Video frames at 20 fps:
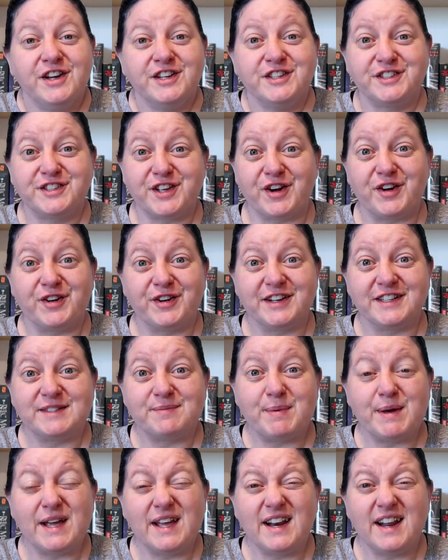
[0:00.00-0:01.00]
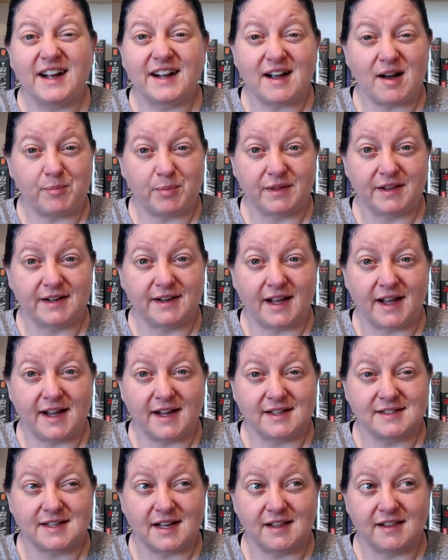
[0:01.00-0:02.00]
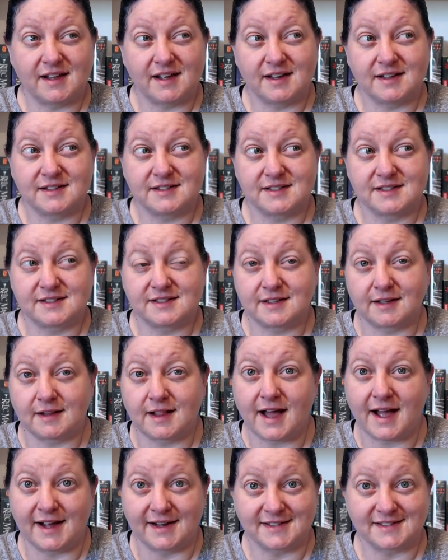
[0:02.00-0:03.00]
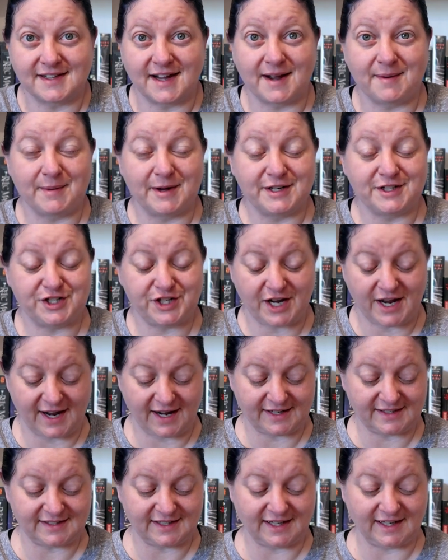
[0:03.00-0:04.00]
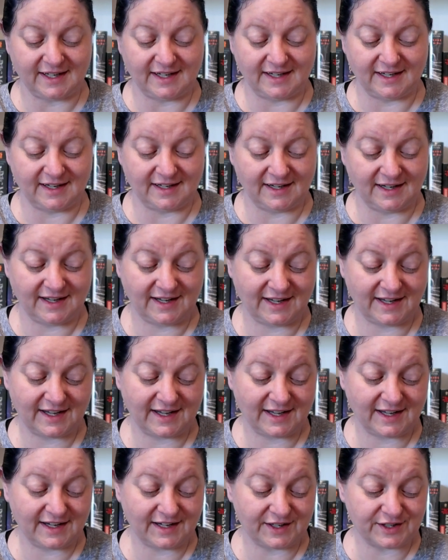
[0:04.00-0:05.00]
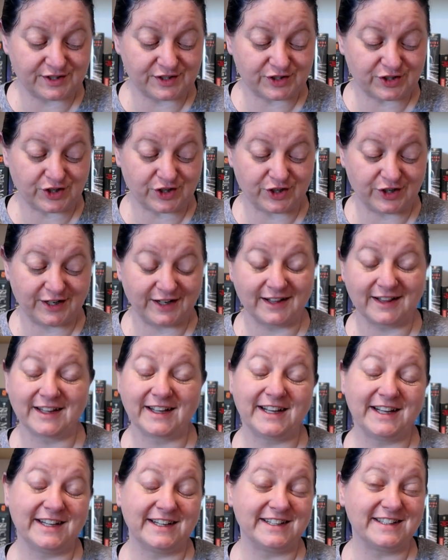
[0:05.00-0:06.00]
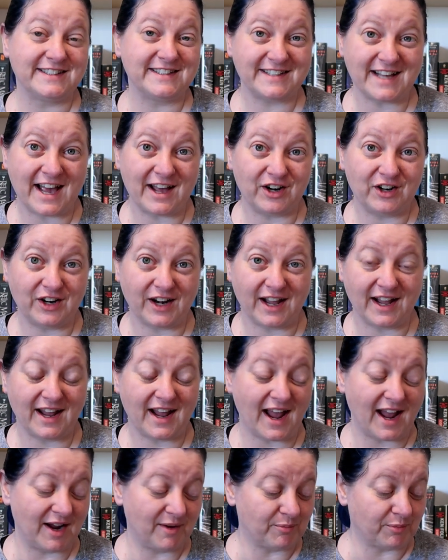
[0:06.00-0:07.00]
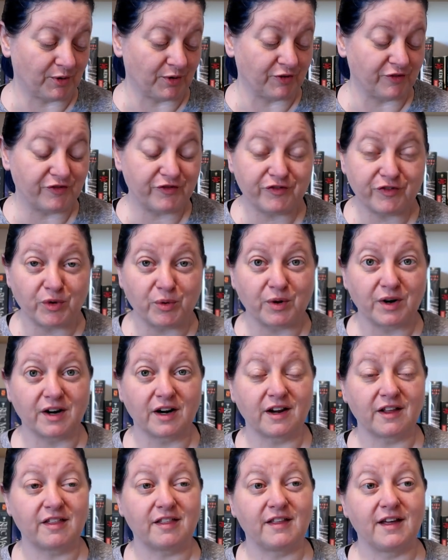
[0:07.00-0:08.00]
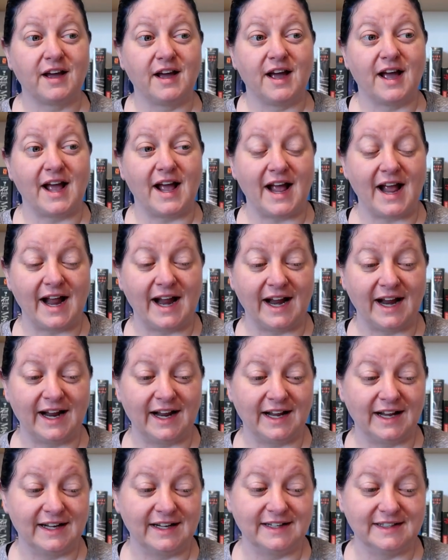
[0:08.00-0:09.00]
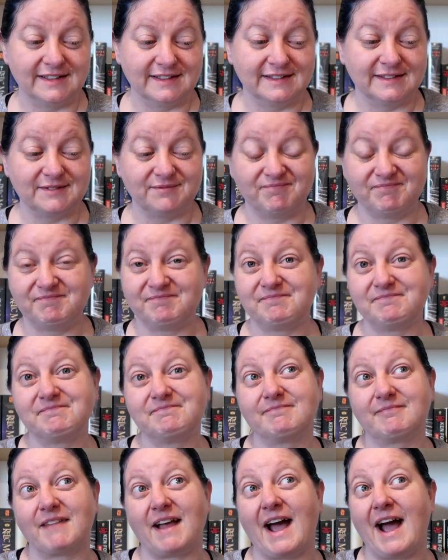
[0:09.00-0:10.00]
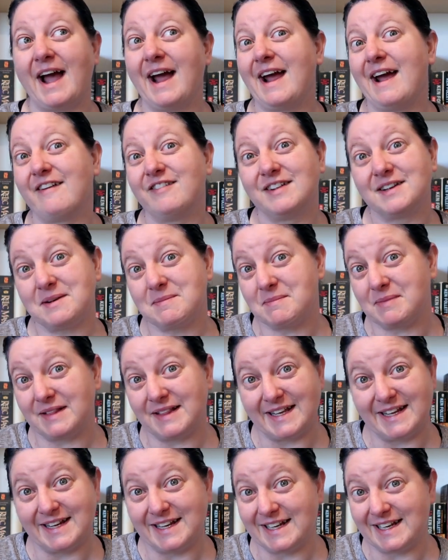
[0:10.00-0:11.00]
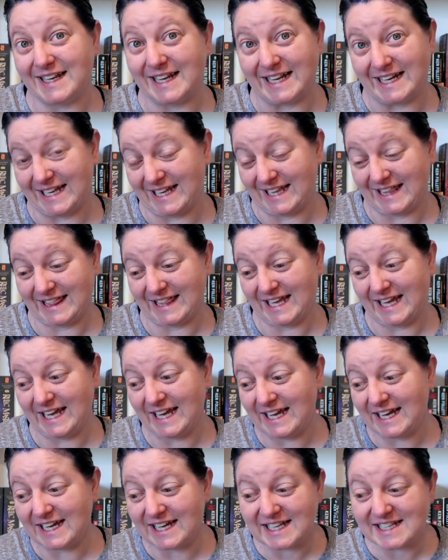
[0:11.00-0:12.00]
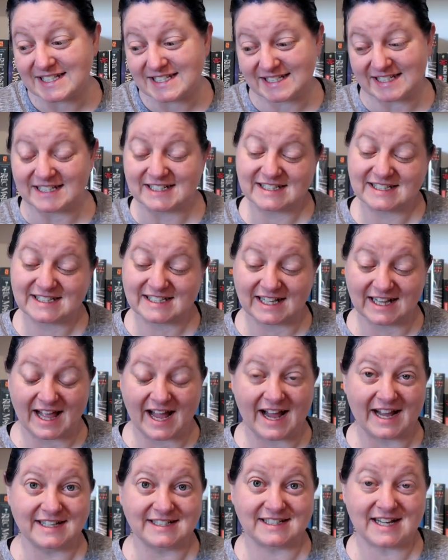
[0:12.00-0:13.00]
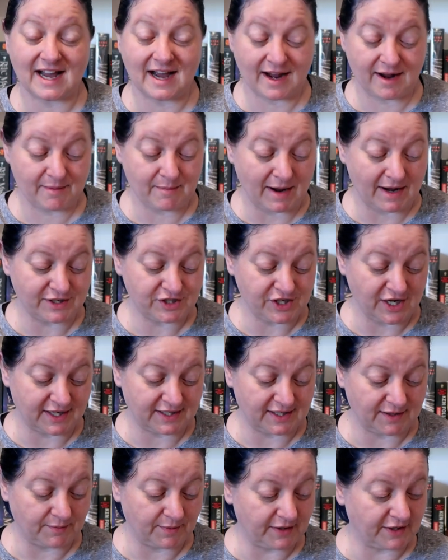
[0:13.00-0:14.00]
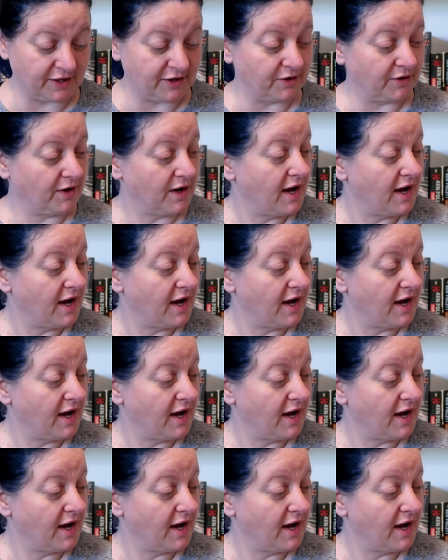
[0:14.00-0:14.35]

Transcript: So it's been a couple of days, I think, since the last time I checked in. It is currently Saturday, April 4th, and I haven't completed anything since the last time I checked in with you.